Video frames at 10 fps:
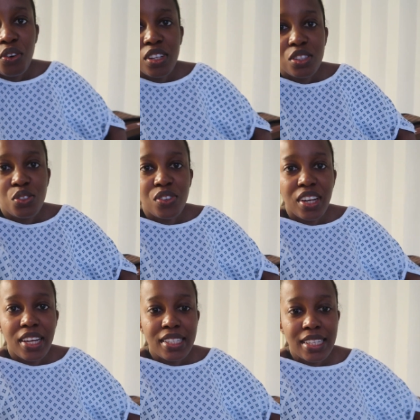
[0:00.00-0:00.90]
only to
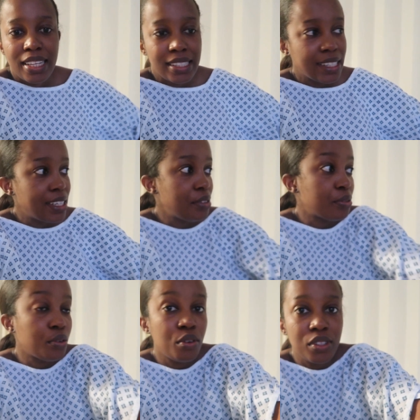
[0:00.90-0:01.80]
realize that he
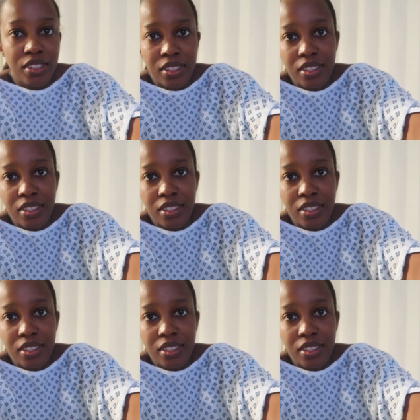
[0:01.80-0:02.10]
forgot